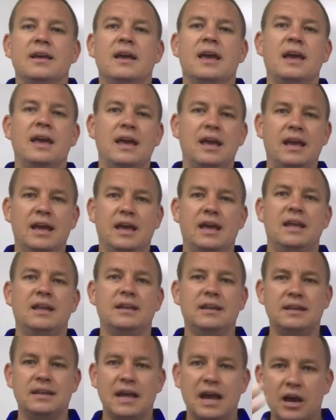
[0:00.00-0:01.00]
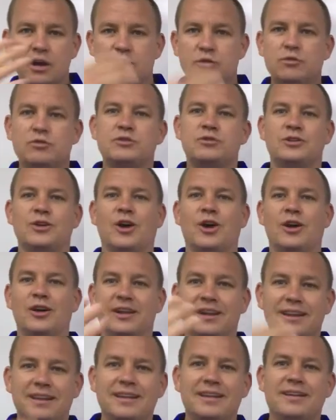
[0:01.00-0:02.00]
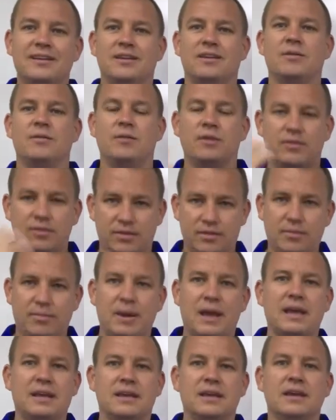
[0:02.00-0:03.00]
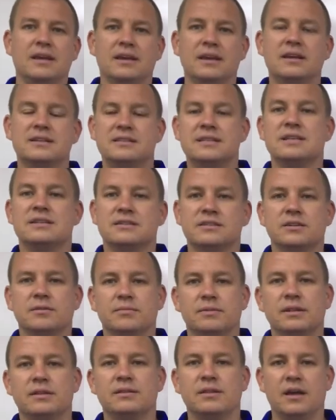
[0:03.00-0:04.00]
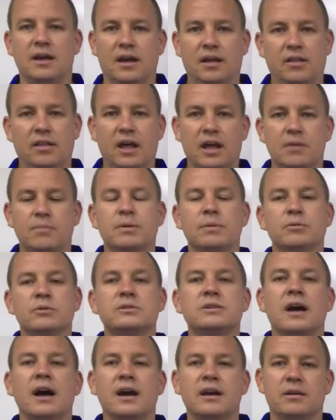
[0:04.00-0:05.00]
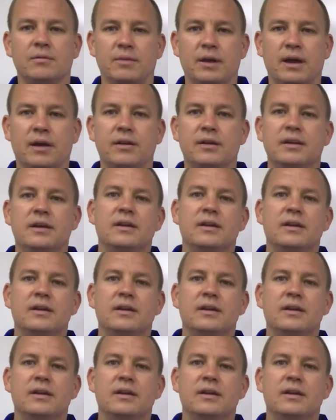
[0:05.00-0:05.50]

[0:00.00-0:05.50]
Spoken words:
And now you've started the banking system that a lot of people talk about.